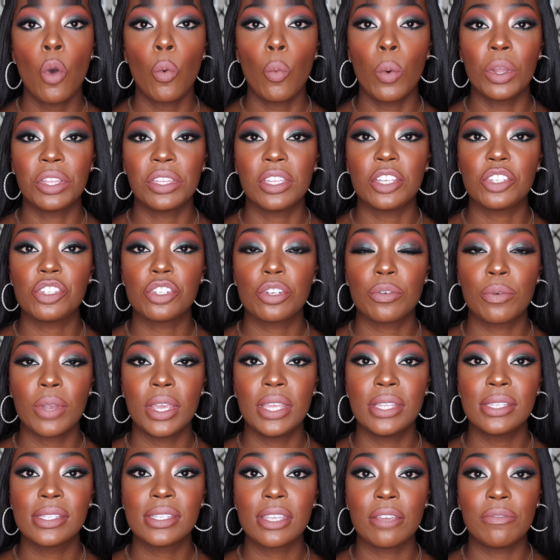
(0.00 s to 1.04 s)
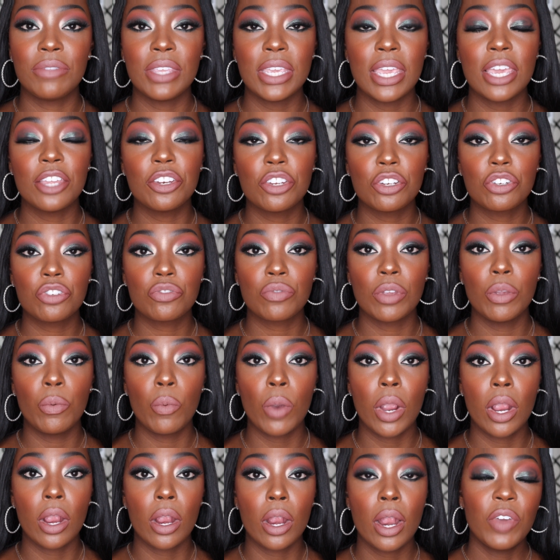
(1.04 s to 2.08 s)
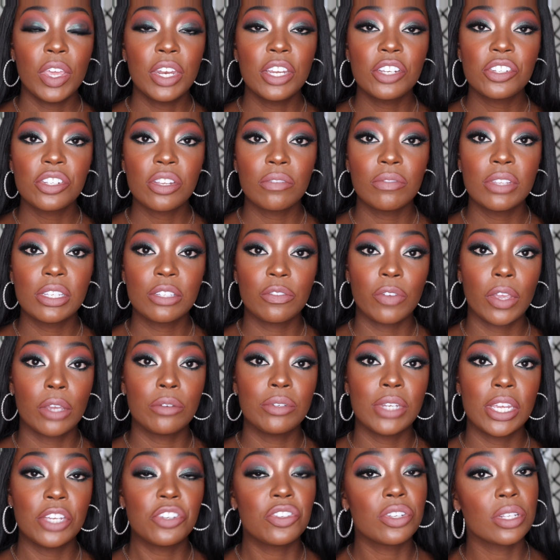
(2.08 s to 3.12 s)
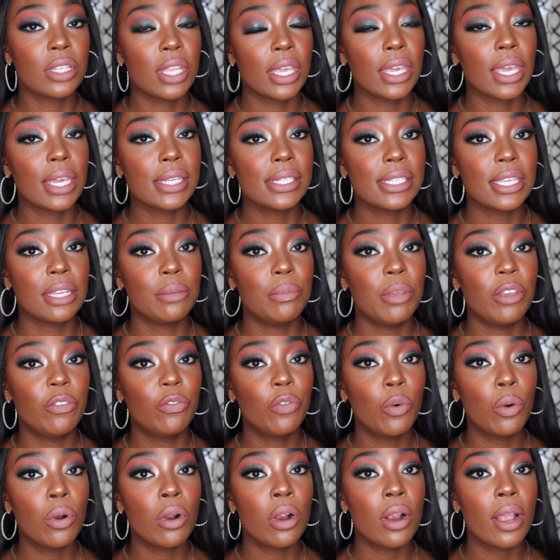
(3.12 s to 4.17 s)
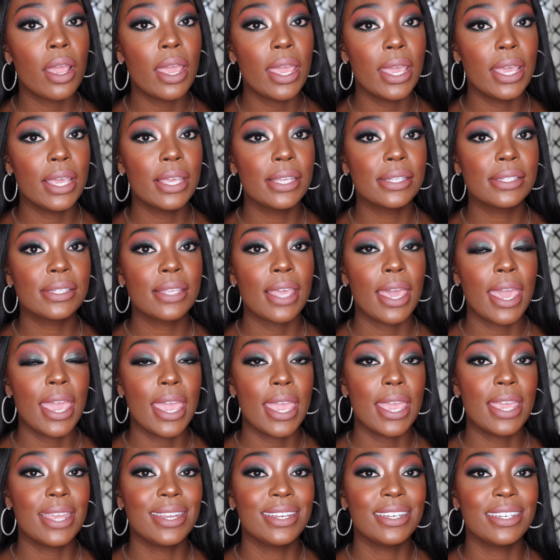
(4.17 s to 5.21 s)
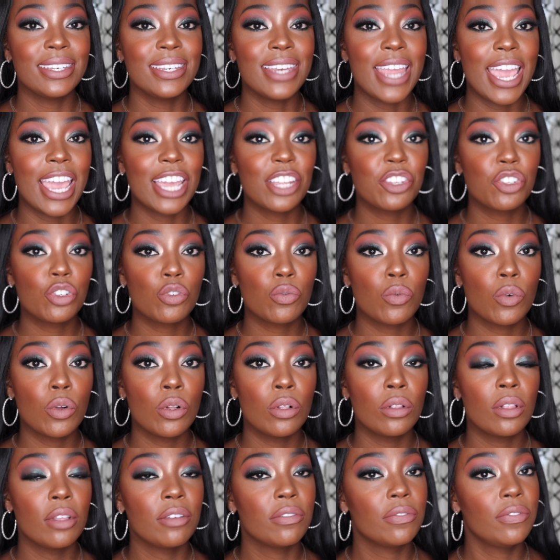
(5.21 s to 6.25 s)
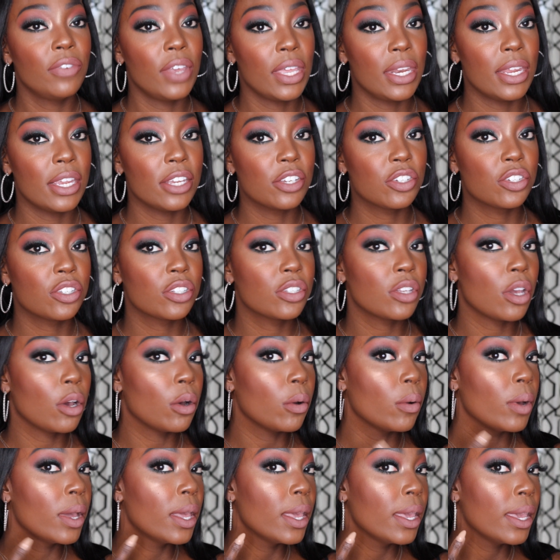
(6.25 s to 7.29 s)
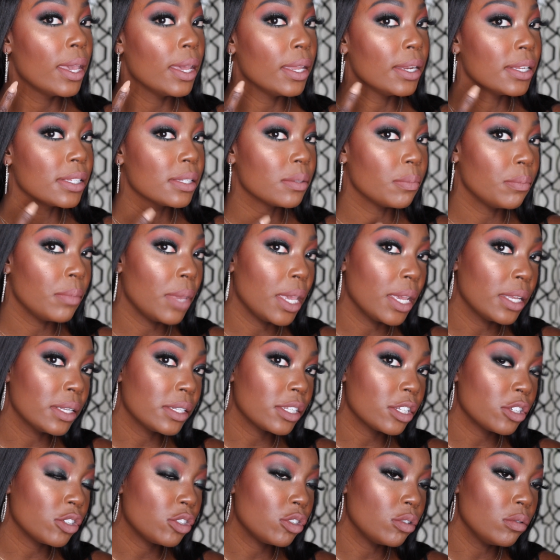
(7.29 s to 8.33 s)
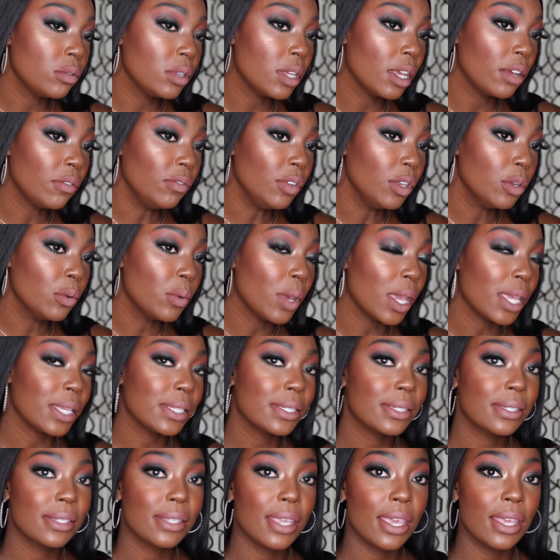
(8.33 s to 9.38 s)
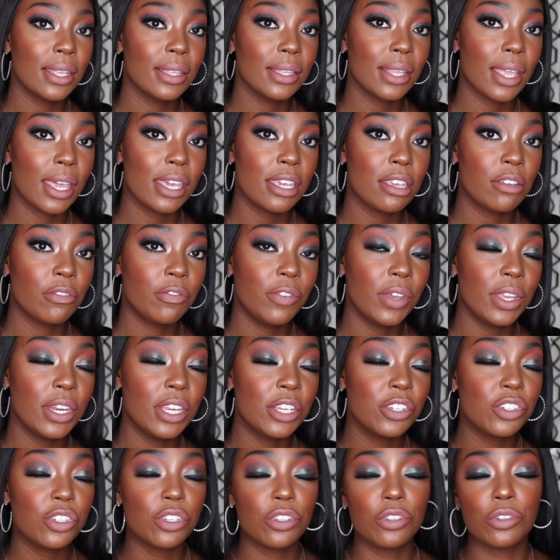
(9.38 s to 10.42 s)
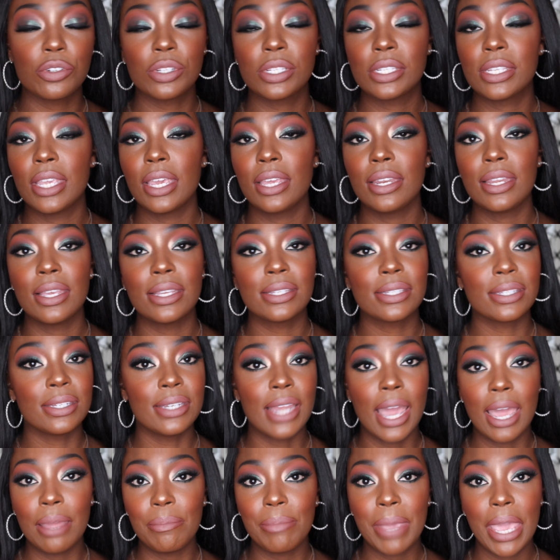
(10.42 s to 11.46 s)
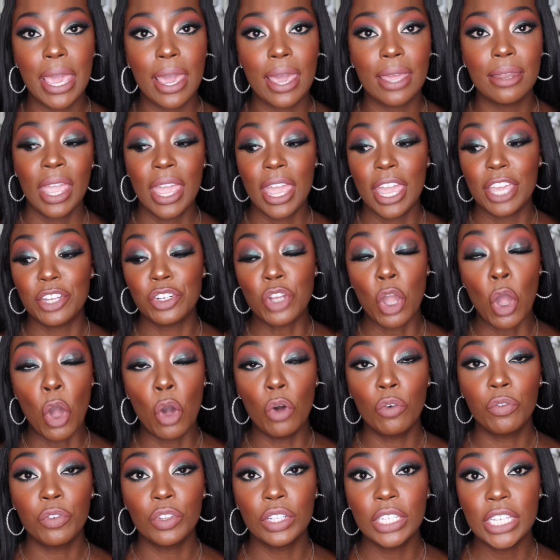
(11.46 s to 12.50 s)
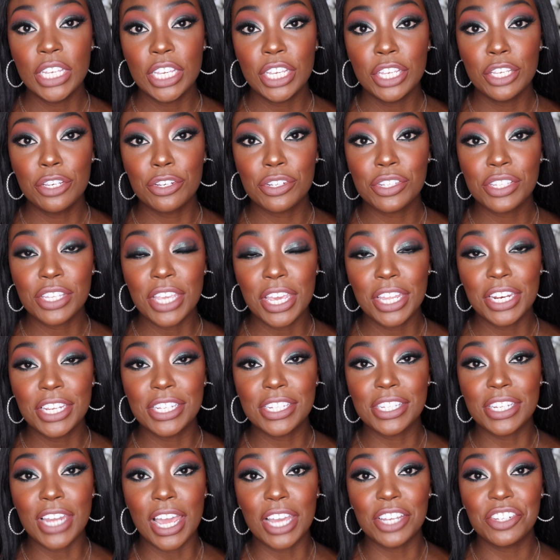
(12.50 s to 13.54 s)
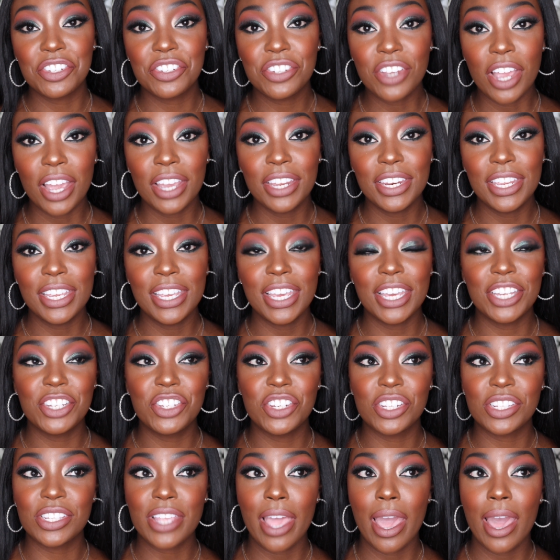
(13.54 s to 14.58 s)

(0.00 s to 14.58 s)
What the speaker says: what the trends of the industry were. Finish of this foundation, like I said before, is a natural finish. So it is meant to give you a skin-like finish. Your skin is not matte, and hopefully your skin is not shiny. It just